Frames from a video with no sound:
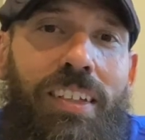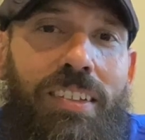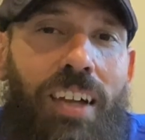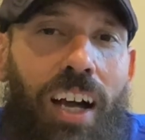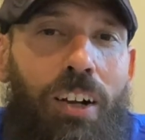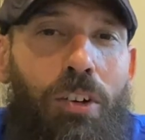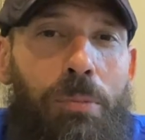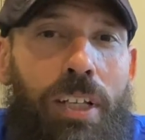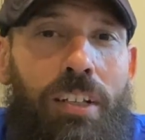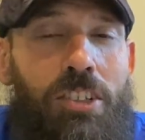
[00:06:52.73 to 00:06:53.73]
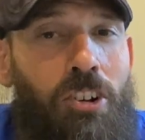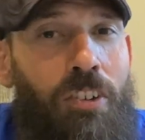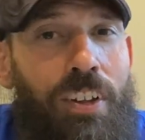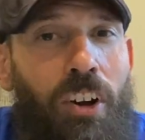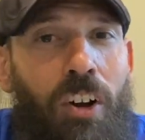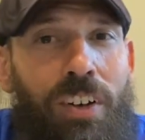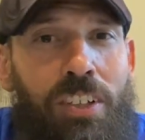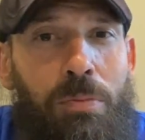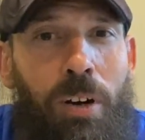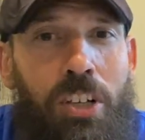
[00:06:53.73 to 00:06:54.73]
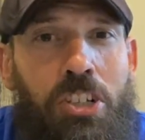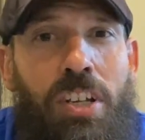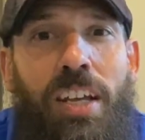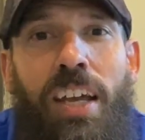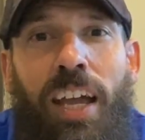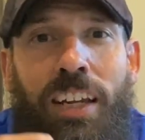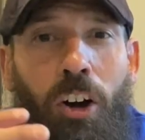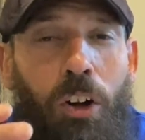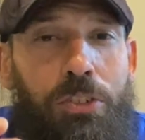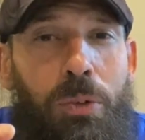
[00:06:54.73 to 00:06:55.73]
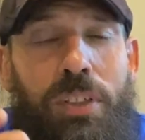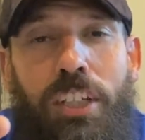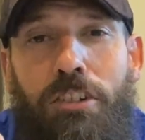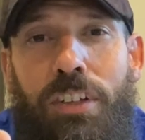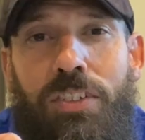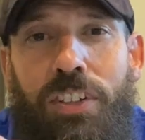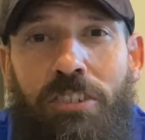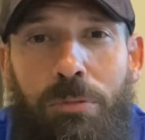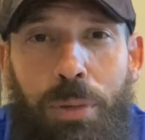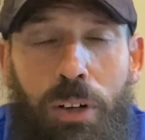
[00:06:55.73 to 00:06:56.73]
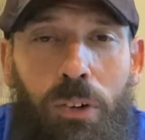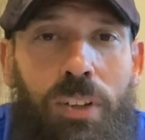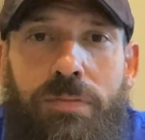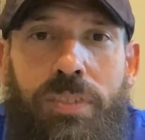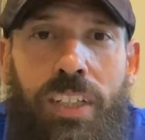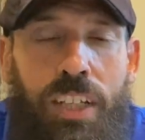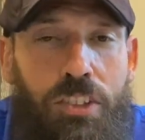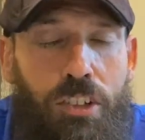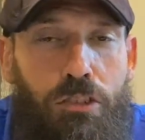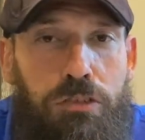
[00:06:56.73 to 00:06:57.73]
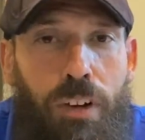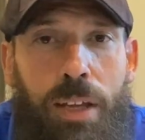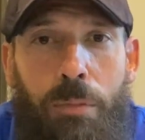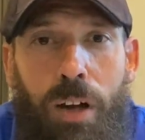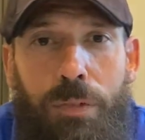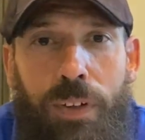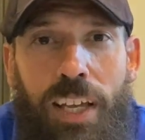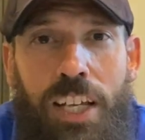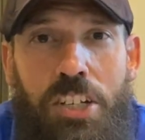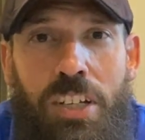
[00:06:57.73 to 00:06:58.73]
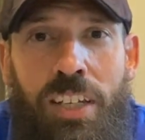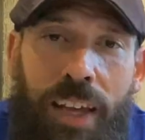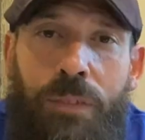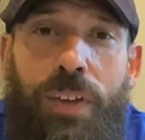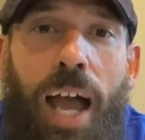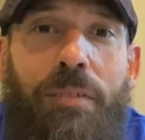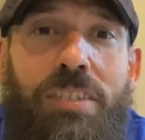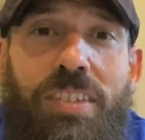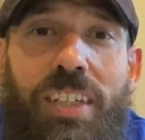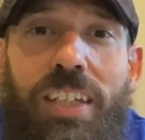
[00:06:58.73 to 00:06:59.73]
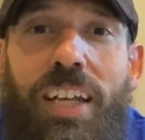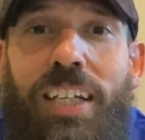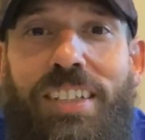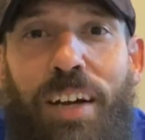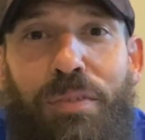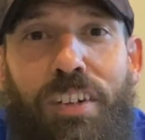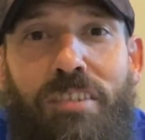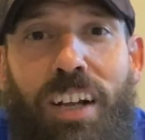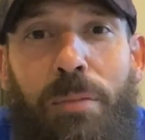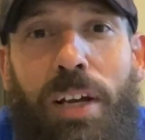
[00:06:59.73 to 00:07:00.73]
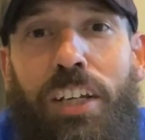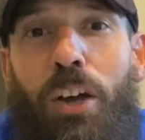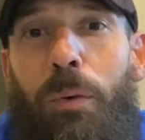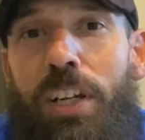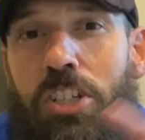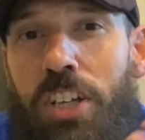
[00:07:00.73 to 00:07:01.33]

is not going to be turning on as much, and also decreasing your bill. It's a great modification. And if you haven't seen it, I definitely recommend going and